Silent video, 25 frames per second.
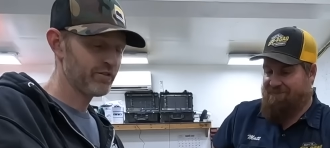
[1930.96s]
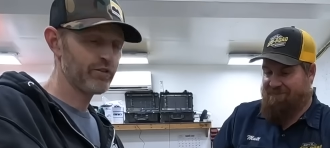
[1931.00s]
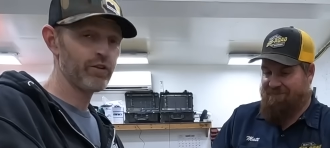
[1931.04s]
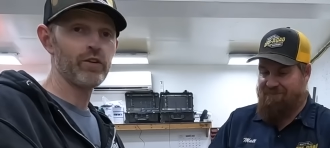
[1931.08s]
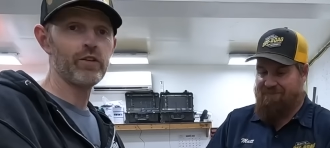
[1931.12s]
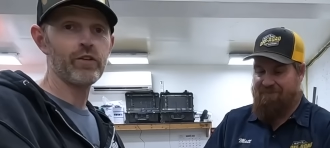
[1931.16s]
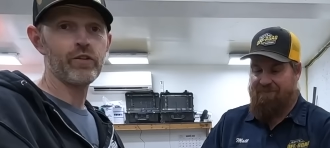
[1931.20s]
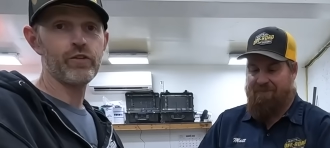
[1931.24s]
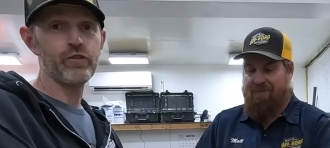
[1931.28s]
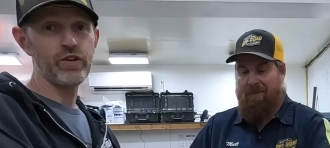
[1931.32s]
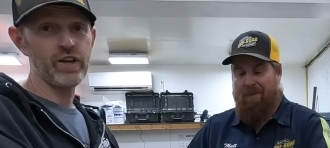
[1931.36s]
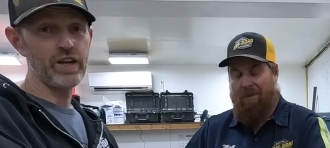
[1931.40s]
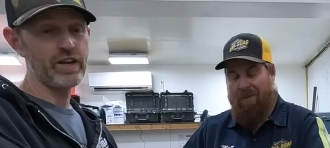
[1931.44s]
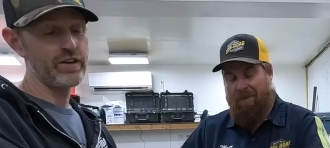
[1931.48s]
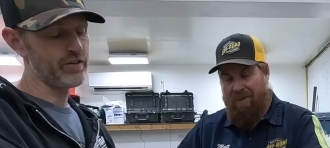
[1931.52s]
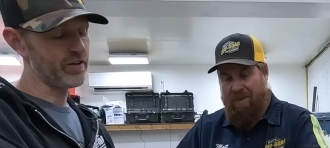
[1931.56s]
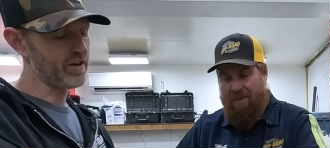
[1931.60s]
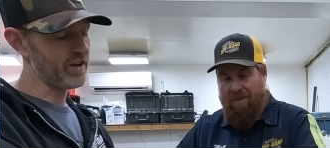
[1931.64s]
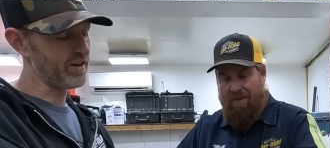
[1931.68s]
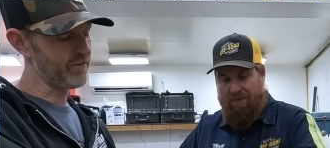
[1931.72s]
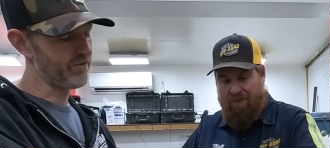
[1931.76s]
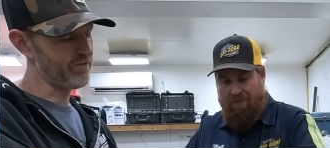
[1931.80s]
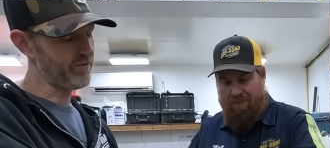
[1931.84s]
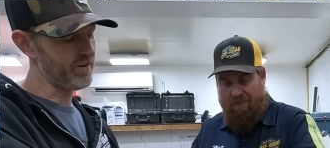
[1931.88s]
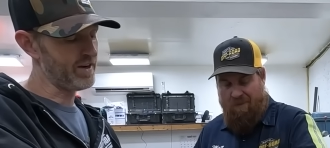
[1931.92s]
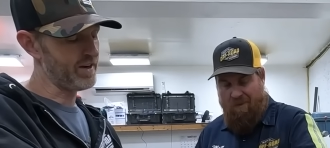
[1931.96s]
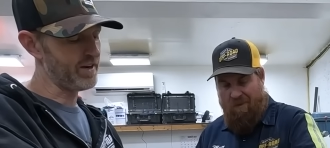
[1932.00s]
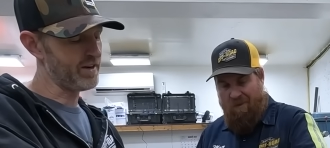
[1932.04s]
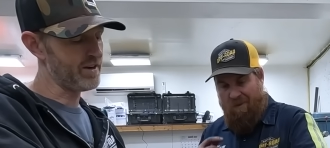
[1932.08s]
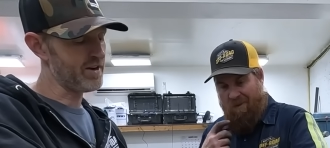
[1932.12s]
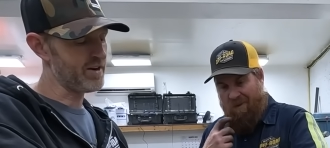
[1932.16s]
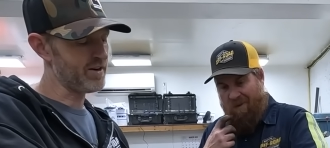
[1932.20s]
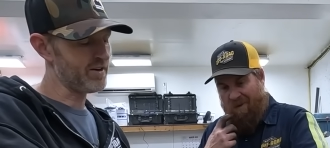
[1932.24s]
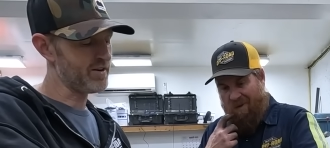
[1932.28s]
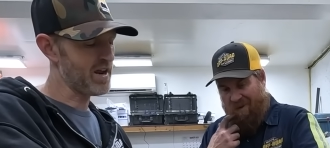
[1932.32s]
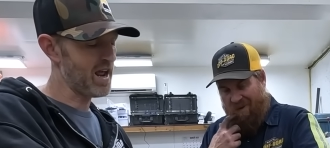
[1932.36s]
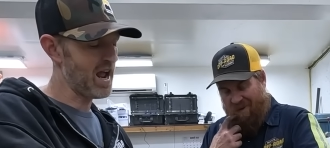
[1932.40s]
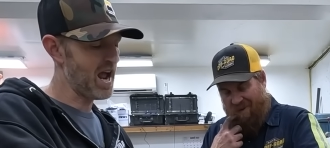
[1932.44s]
Speaker 1: So the seat's gonna fit in
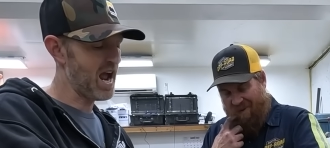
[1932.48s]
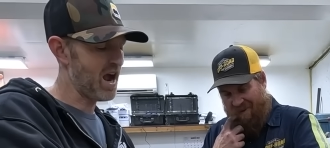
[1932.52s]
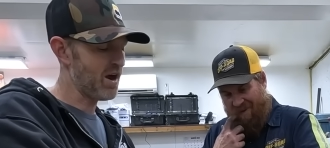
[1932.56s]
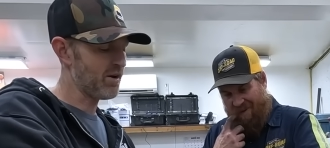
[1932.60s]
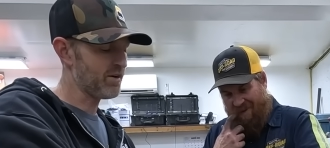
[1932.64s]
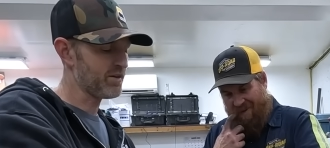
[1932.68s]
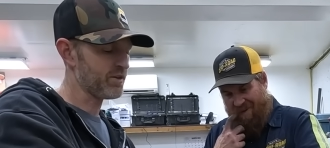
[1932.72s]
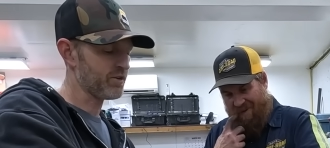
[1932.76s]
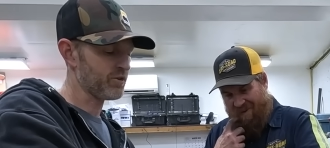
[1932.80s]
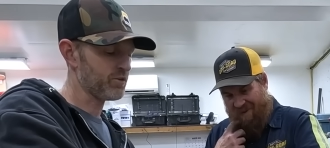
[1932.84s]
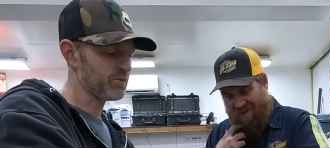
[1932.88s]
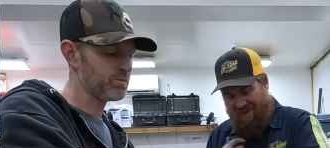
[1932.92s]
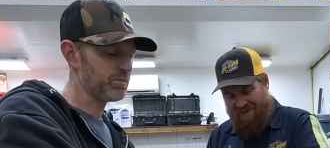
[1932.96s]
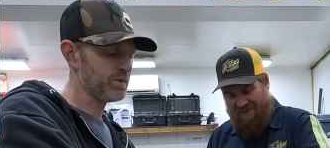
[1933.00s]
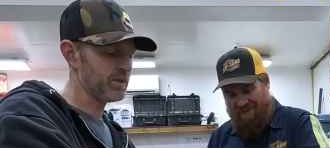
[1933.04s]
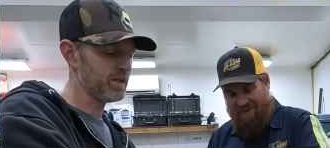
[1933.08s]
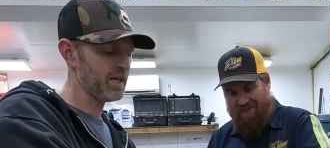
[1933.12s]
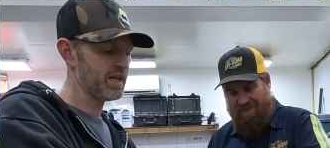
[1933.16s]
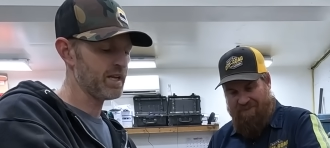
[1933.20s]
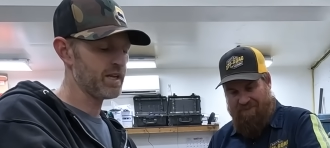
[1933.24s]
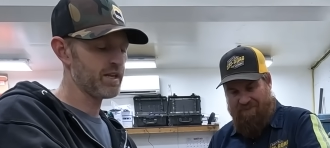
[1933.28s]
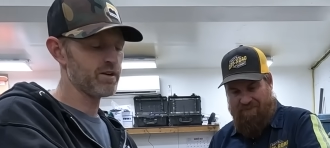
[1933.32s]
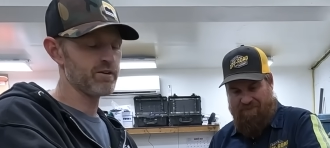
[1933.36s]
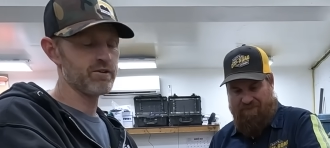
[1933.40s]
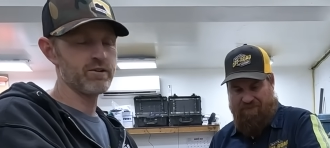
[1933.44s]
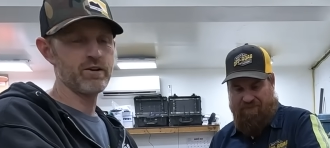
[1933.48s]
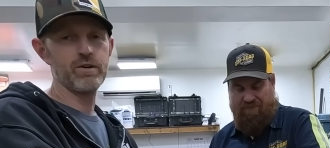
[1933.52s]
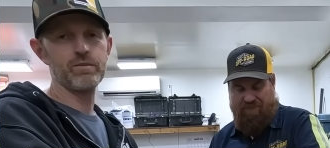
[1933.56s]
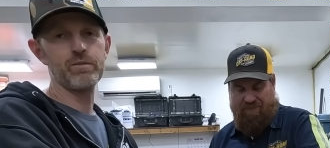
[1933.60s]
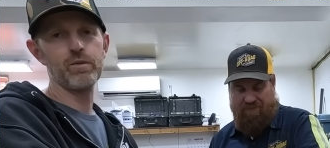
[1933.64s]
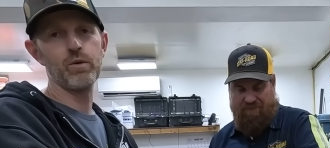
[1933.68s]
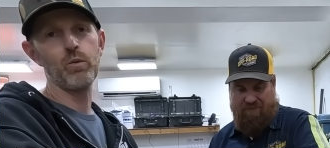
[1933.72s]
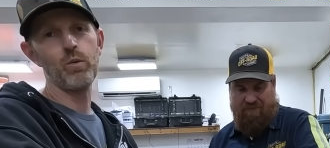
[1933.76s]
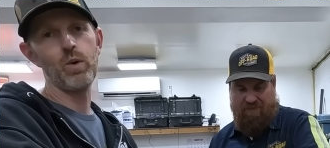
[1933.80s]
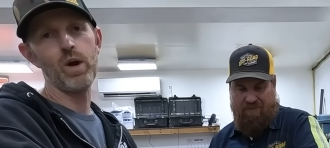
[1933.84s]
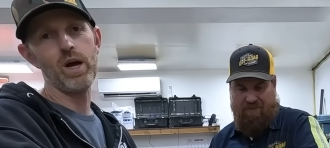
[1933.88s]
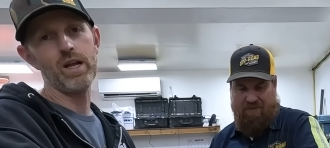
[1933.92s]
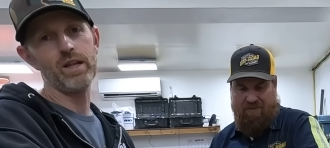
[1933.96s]
here now and there's plenty of room
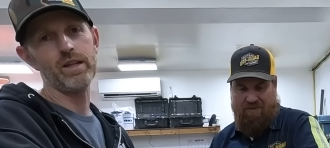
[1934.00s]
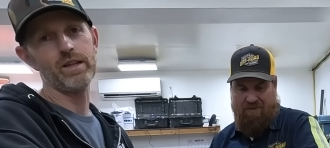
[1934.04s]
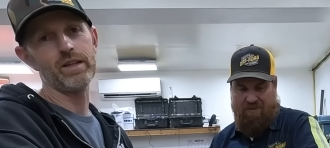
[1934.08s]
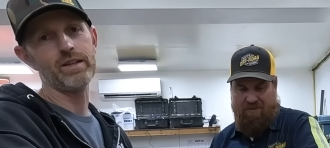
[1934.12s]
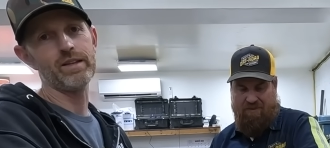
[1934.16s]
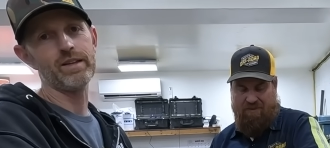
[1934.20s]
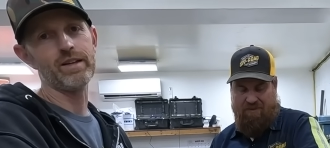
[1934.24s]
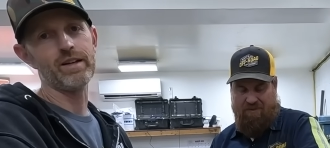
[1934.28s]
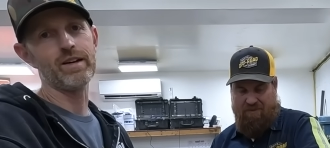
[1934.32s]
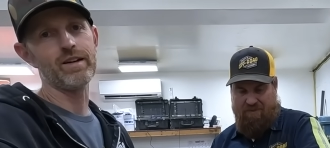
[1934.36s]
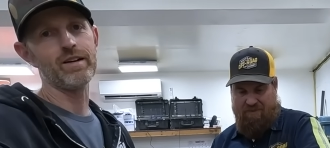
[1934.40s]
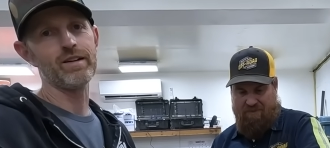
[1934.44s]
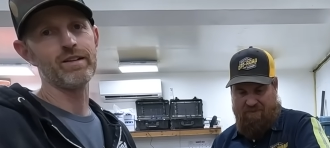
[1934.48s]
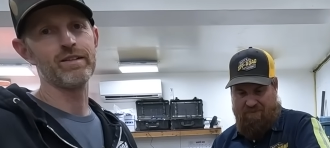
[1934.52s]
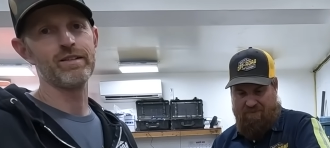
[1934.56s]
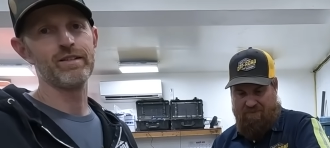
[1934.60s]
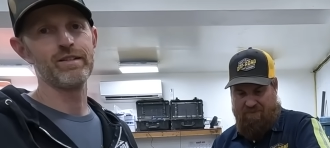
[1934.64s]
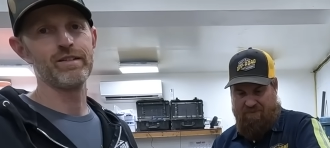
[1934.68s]
to weld in there.